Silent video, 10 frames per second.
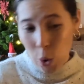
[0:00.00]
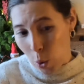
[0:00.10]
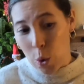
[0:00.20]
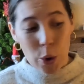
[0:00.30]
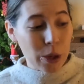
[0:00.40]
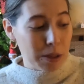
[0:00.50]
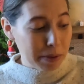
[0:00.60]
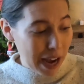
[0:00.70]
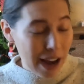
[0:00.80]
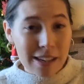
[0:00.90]
or to
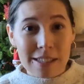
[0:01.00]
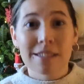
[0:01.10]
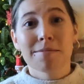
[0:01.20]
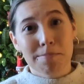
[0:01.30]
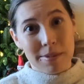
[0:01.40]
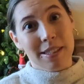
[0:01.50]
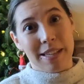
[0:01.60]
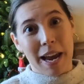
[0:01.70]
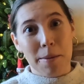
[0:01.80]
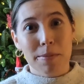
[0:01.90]
be honest, the
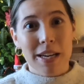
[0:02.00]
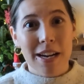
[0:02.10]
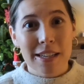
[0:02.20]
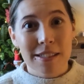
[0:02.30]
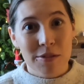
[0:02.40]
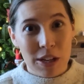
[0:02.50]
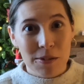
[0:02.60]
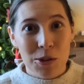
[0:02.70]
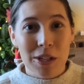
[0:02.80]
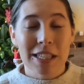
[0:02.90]
same, because if you
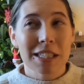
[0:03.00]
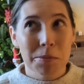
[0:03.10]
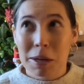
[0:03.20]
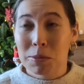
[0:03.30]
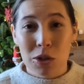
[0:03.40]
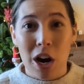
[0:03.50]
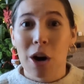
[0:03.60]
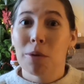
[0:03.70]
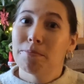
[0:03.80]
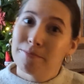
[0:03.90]
have 2 kids, sometimes you
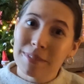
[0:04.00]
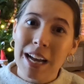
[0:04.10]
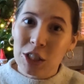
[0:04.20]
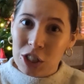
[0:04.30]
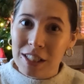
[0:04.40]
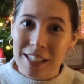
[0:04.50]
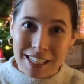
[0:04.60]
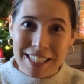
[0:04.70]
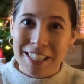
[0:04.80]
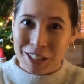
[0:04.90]
know that's just the
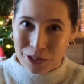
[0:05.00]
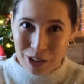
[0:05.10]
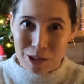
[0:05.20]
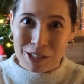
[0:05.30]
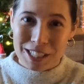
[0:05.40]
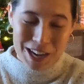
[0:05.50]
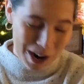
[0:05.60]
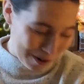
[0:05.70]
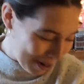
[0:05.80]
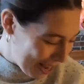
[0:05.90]
easiest route to go.